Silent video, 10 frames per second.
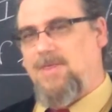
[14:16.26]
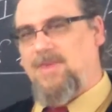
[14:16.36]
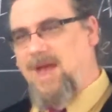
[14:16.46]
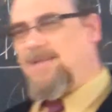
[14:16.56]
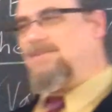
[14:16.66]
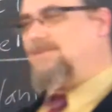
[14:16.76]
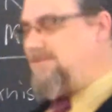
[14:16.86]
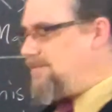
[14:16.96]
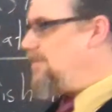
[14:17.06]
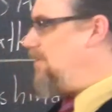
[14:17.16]

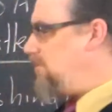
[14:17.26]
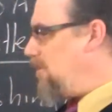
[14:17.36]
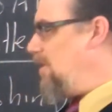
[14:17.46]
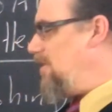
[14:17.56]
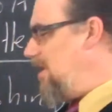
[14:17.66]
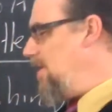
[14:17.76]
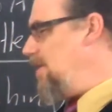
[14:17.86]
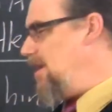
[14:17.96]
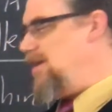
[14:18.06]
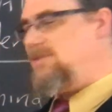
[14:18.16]
That's the sort of thing
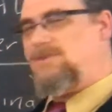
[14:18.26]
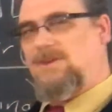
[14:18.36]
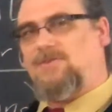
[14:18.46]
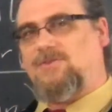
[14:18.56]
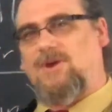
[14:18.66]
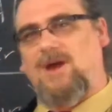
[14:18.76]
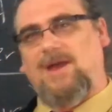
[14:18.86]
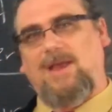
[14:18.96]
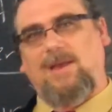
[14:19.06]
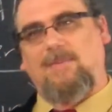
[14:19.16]
that he's, he's
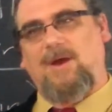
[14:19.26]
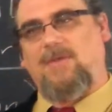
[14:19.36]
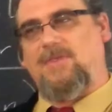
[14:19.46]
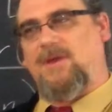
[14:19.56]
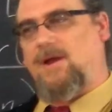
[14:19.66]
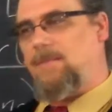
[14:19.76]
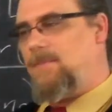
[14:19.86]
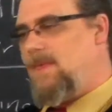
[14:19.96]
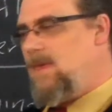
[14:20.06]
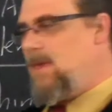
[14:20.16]
talking about there.
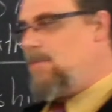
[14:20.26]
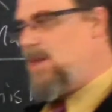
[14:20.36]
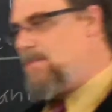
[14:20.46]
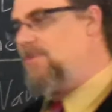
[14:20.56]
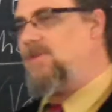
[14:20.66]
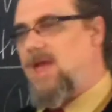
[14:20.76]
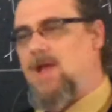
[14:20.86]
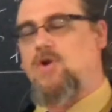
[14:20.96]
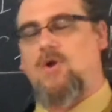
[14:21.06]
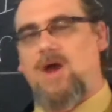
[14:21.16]
People
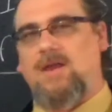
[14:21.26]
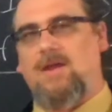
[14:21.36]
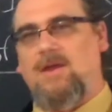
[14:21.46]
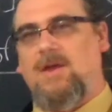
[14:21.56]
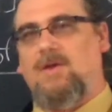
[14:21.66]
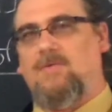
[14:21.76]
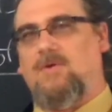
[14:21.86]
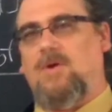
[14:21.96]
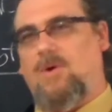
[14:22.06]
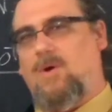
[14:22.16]
take credit
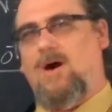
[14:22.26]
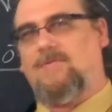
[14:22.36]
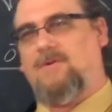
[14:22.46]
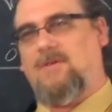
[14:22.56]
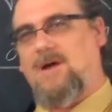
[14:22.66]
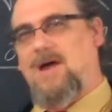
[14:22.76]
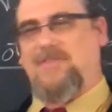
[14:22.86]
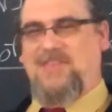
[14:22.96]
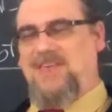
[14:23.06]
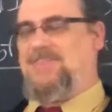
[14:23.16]
for an awful
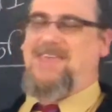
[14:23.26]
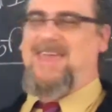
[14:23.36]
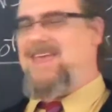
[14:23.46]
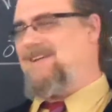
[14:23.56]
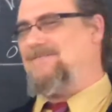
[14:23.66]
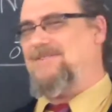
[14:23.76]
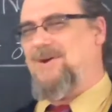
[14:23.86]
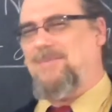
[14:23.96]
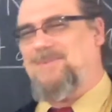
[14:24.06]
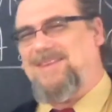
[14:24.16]
lot that they have
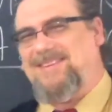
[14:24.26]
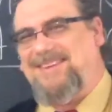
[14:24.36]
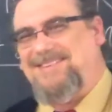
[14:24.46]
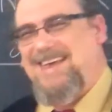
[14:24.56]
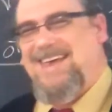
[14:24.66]
no business